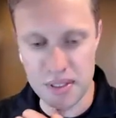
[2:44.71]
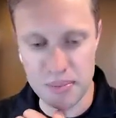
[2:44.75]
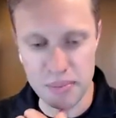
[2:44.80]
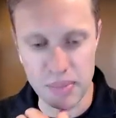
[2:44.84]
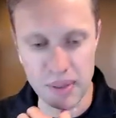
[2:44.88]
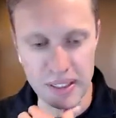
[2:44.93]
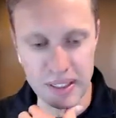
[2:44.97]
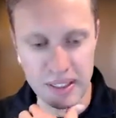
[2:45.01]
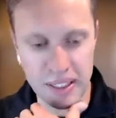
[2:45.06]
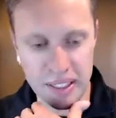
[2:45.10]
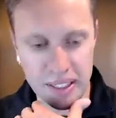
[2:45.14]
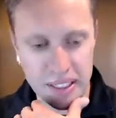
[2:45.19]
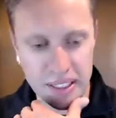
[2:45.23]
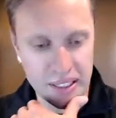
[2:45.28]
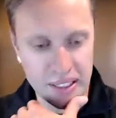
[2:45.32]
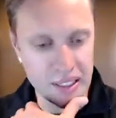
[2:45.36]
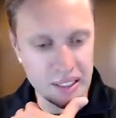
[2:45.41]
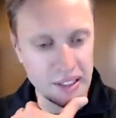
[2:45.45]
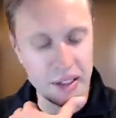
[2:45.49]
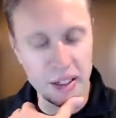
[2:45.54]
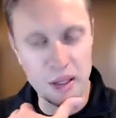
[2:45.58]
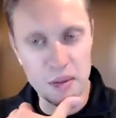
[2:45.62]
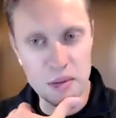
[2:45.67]
But
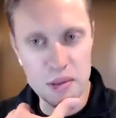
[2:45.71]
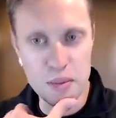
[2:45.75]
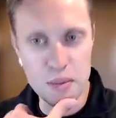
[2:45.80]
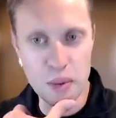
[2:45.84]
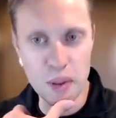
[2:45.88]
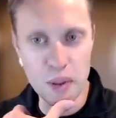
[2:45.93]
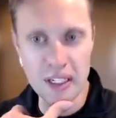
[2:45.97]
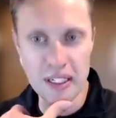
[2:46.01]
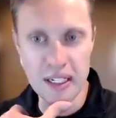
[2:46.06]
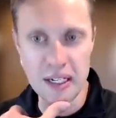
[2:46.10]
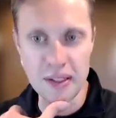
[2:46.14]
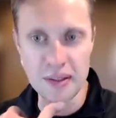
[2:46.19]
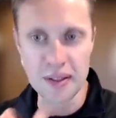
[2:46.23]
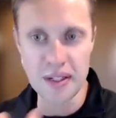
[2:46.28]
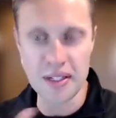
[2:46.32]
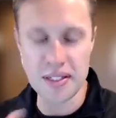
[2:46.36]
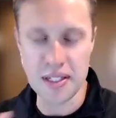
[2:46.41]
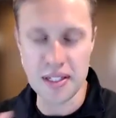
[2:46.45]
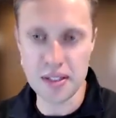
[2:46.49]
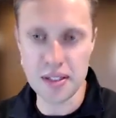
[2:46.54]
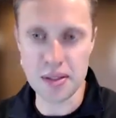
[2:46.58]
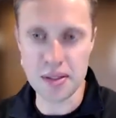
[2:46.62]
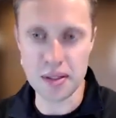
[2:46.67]
you know, he was pointing out that it's
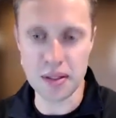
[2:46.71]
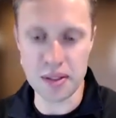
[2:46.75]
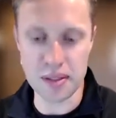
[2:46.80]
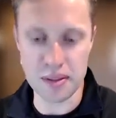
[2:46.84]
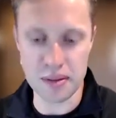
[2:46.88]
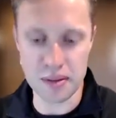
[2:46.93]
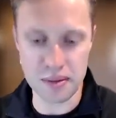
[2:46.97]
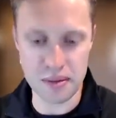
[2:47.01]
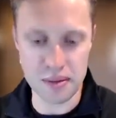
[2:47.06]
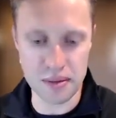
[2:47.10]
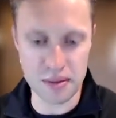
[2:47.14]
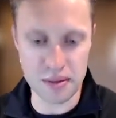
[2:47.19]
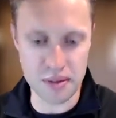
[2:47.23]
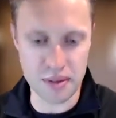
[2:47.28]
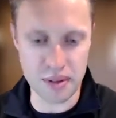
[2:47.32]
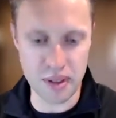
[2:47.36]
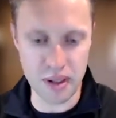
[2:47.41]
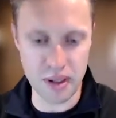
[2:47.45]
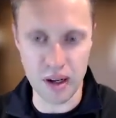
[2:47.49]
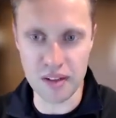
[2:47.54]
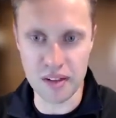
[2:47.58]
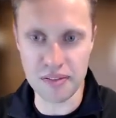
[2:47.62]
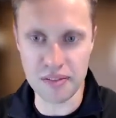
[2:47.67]
actually
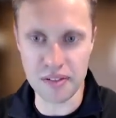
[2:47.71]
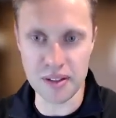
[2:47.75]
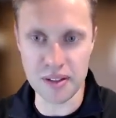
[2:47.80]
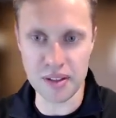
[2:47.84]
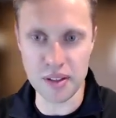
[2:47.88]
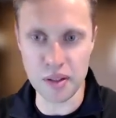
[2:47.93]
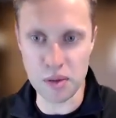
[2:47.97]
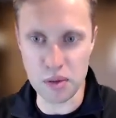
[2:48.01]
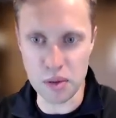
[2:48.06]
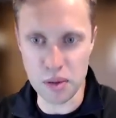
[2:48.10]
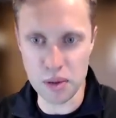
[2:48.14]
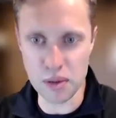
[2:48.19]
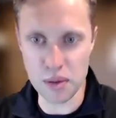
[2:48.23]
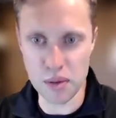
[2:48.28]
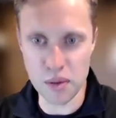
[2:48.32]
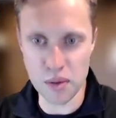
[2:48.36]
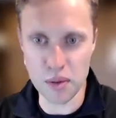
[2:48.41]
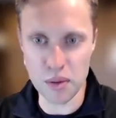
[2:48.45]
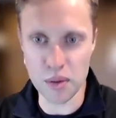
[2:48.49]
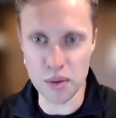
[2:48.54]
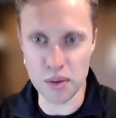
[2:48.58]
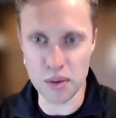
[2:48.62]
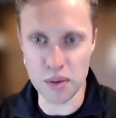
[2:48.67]
often the
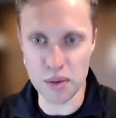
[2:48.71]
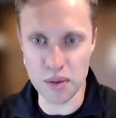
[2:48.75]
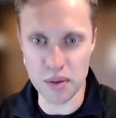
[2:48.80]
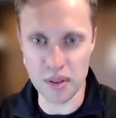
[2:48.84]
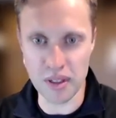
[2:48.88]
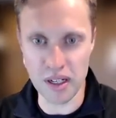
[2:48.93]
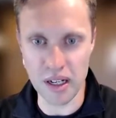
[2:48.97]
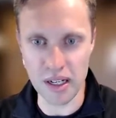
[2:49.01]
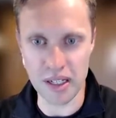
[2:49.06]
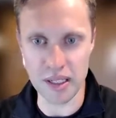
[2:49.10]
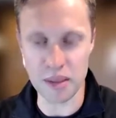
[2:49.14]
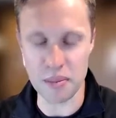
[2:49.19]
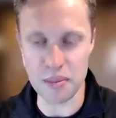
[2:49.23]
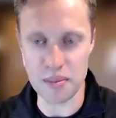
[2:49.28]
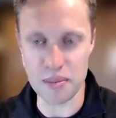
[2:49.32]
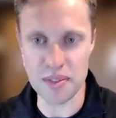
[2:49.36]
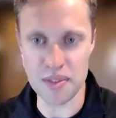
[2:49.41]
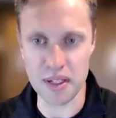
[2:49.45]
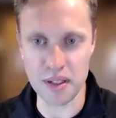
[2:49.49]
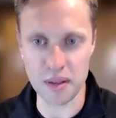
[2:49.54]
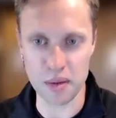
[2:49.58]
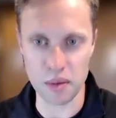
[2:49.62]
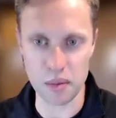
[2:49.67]
little items
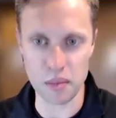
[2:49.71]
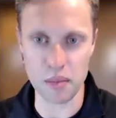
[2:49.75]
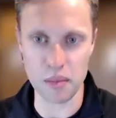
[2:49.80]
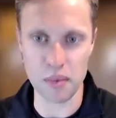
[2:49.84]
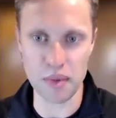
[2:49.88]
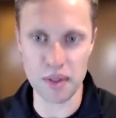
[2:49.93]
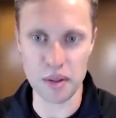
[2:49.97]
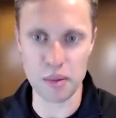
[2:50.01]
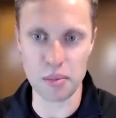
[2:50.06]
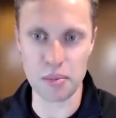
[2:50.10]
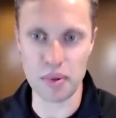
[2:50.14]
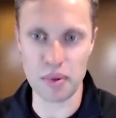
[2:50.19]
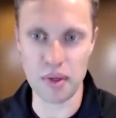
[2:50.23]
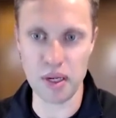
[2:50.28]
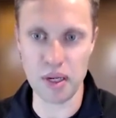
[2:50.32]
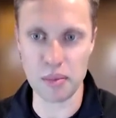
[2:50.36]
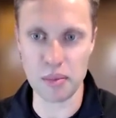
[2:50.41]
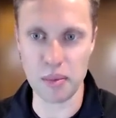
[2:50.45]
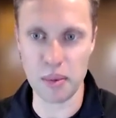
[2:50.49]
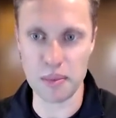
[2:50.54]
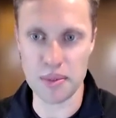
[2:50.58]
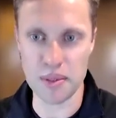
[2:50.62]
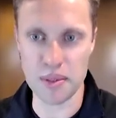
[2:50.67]
that are the real
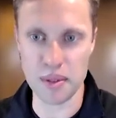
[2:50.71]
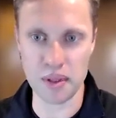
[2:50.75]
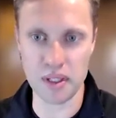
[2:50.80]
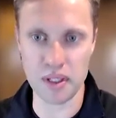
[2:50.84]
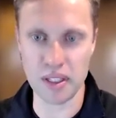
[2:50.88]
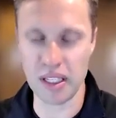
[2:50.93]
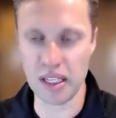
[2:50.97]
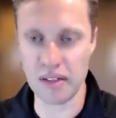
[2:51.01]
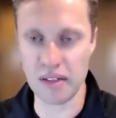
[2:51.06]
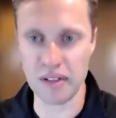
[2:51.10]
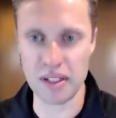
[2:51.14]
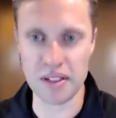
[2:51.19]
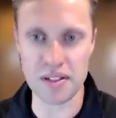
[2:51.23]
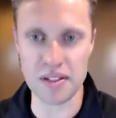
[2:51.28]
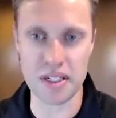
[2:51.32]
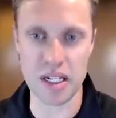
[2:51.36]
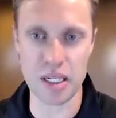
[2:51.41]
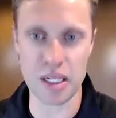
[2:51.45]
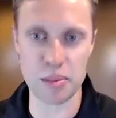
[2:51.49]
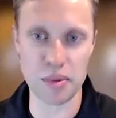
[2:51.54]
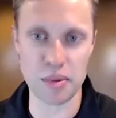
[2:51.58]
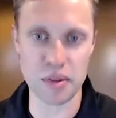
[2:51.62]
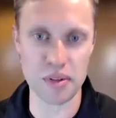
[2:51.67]
problem. So he gave an
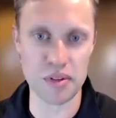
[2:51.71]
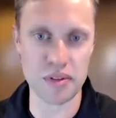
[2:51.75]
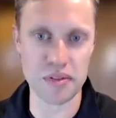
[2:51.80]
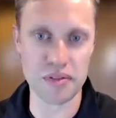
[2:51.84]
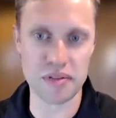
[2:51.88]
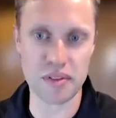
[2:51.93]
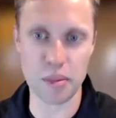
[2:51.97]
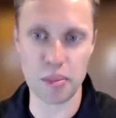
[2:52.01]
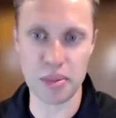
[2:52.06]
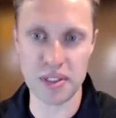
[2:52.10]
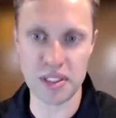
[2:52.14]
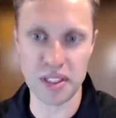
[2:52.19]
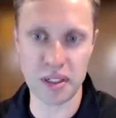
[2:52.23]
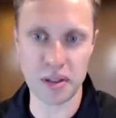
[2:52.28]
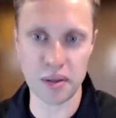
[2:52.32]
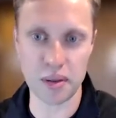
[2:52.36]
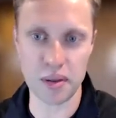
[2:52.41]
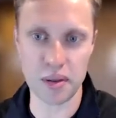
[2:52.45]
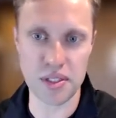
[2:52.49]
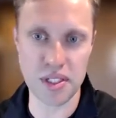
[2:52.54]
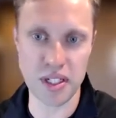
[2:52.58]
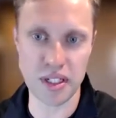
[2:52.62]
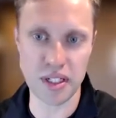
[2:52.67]
example of a
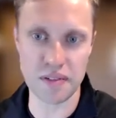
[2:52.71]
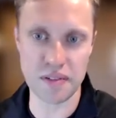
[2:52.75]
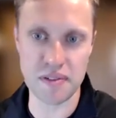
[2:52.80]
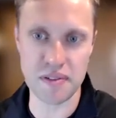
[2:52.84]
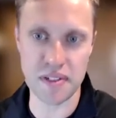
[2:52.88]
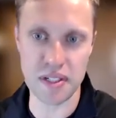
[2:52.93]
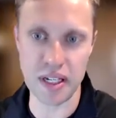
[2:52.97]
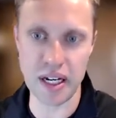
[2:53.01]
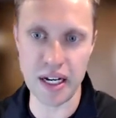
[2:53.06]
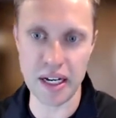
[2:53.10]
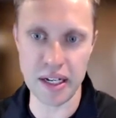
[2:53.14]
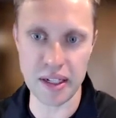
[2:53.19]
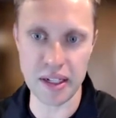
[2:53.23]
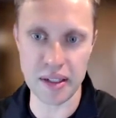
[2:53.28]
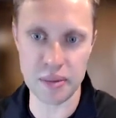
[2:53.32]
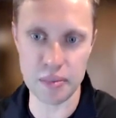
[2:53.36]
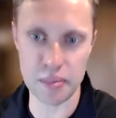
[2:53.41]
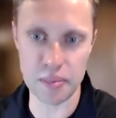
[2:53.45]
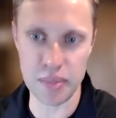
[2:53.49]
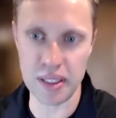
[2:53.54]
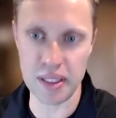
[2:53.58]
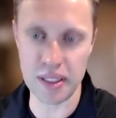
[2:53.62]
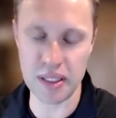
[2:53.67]
particular GFCI
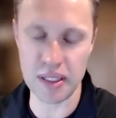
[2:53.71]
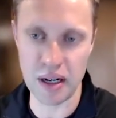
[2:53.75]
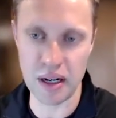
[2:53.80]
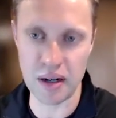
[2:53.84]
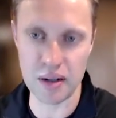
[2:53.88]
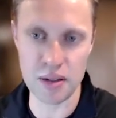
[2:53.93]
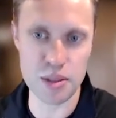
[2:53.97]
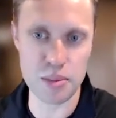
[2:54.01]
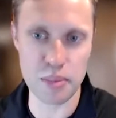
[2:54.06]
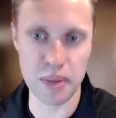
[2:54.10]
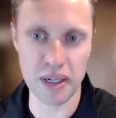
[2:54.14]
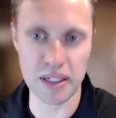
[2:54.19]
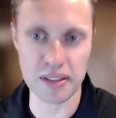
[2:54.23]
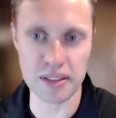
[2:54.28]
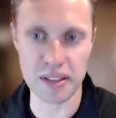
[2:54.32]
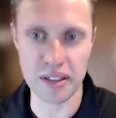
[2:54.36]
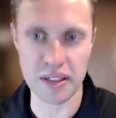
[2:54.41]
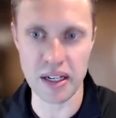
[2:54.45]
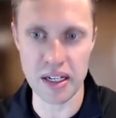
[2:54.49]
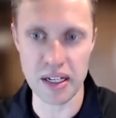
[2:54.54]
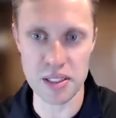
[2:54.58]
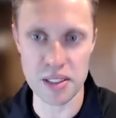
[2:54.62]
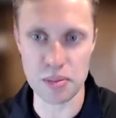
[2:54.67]
being hard specced in
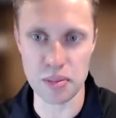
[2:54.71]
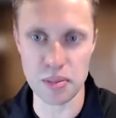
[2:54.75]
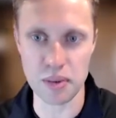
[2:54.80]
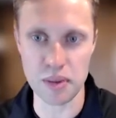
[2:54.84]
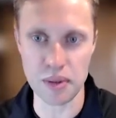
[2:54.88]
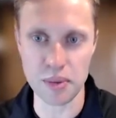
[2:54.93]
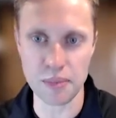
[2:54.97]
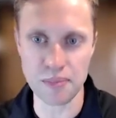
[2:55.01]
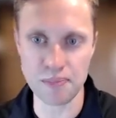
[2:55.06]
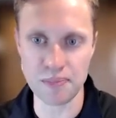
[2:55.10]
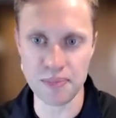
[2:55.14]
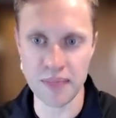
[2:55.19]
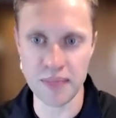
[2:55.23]
a hospital.